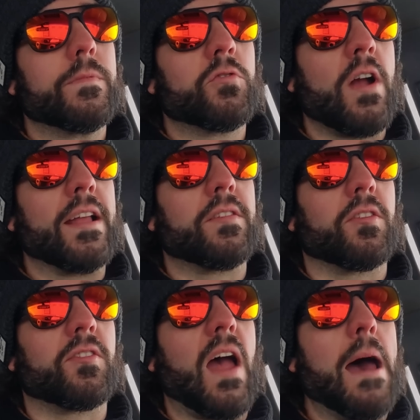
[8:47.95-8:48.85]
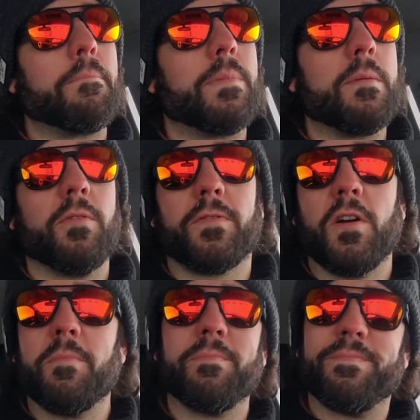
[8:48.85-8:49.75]
trying to stop people
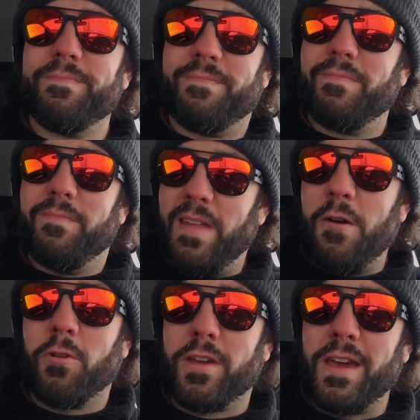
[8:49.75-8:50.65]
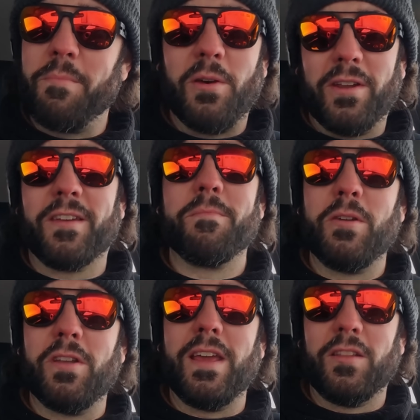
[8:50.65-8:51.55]
from networking and building
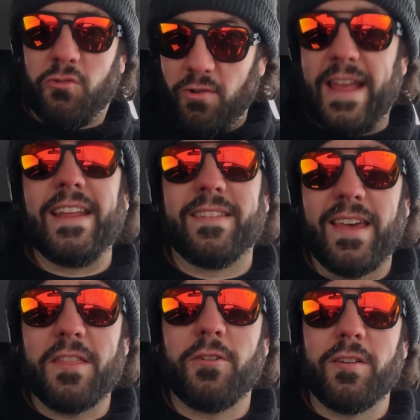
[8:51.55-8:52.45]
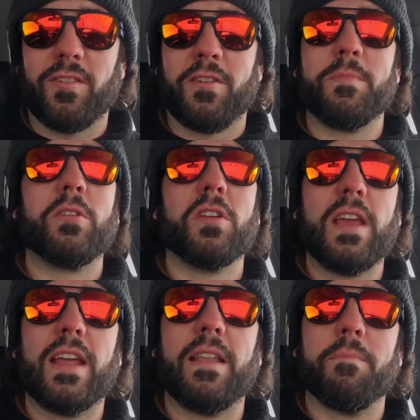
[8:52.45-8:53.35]
community and training together as a
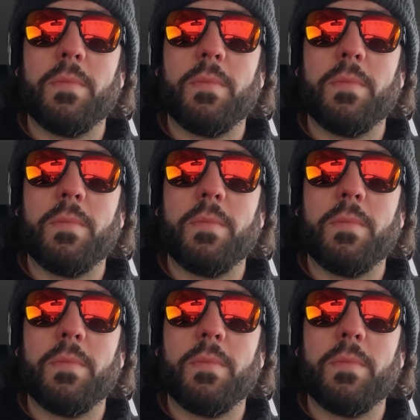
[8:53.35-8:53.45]
community and